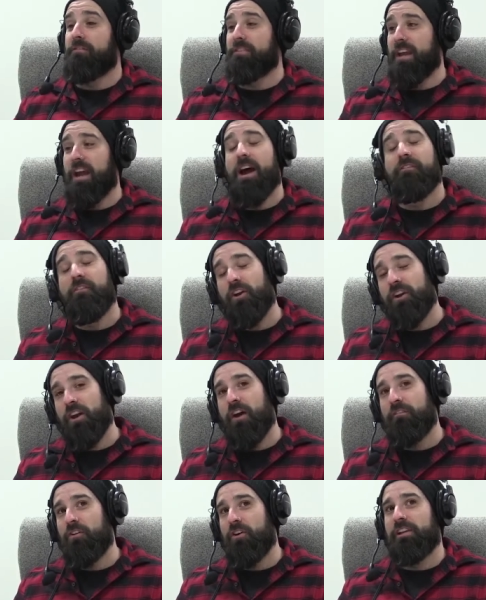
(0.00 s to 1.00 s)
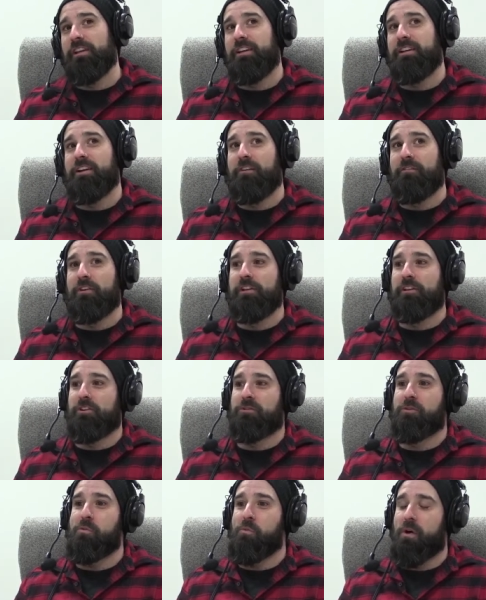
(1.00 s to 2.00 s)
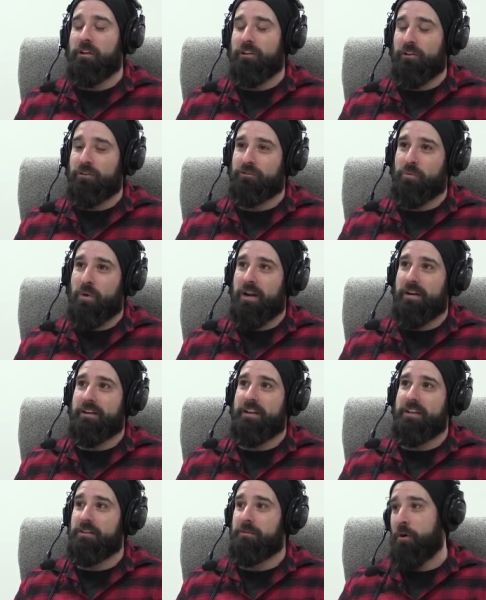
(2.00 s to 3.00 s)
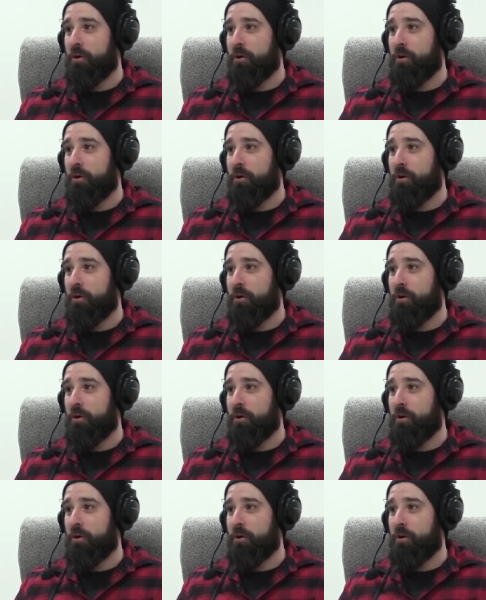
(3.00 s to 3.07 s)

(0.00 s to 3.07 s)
I've only lost one in the post